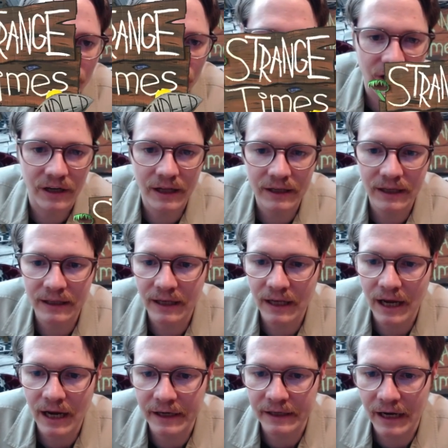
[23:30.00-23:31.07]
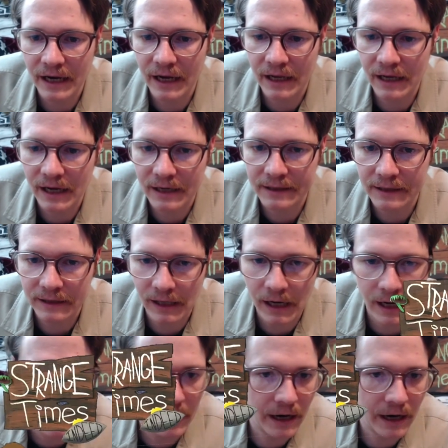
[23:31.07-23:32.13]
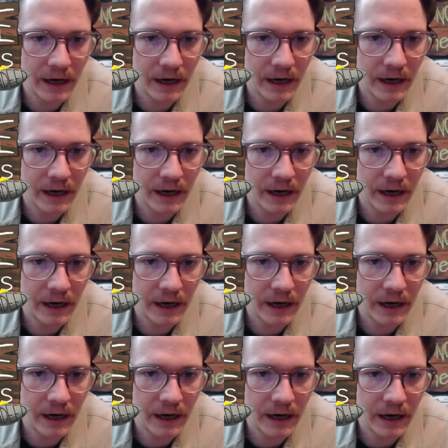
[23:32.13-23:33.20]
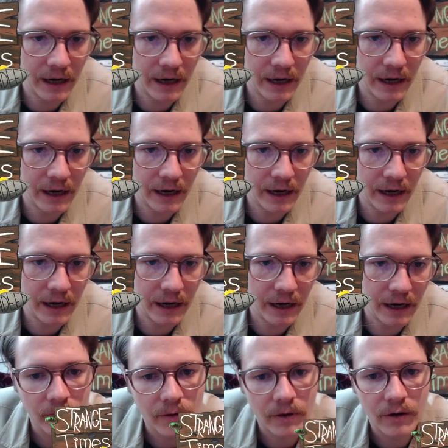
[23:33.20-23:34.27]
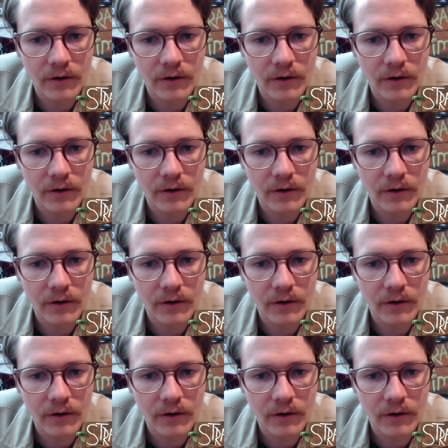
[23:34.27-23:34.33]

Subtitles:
Da, da, da, da, da, da, da. Here we go.